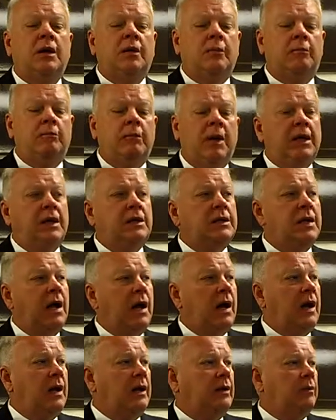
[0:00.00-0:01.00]
Many
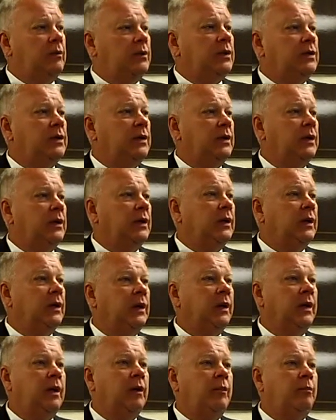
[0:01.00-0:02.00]
times,
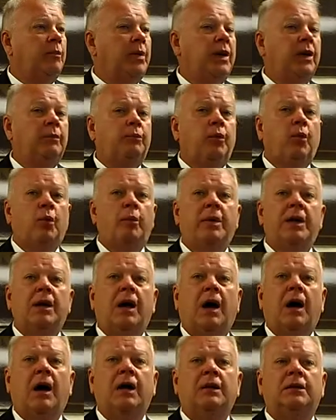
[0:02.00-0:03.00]
people
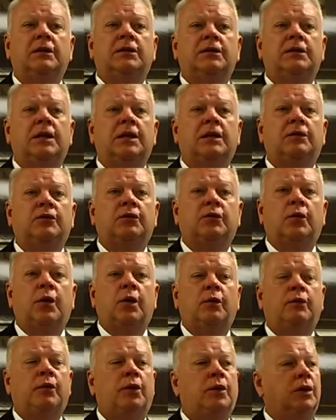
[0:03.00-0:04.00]
behind the scenes are
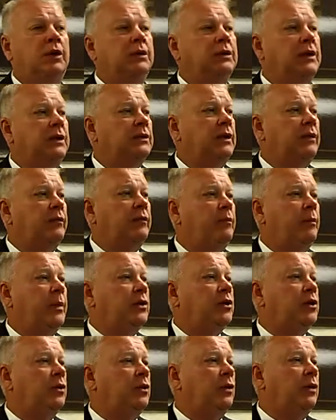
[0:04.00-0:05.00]
overlooked, as I
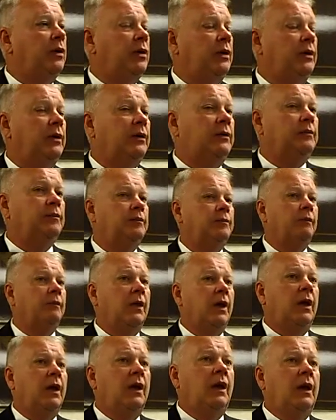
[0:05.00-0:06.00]
mentioned earlier.
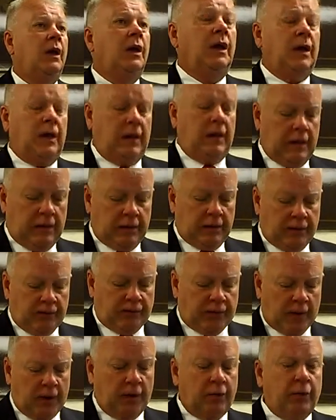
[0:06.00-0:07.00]
And the
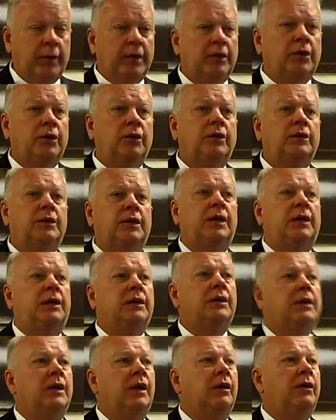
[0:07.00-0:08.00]
following
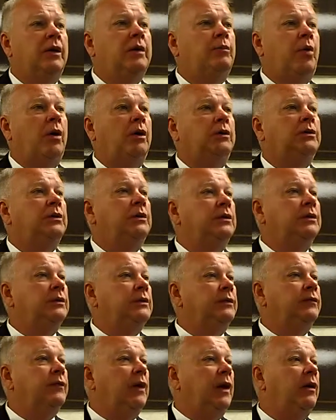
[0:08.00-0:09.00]
Lieutenant Gary Parsons,
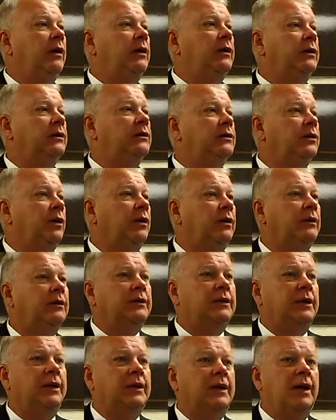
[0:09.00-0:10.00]
if Gary could start
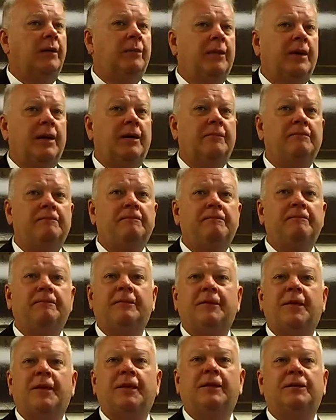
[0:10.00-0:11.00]
coming up.
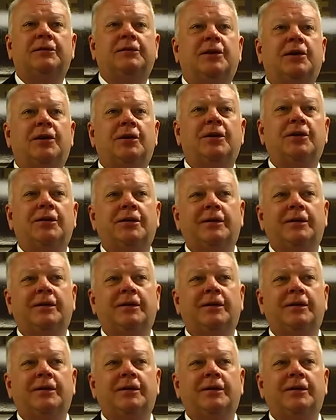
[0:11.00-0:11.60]
Is he here?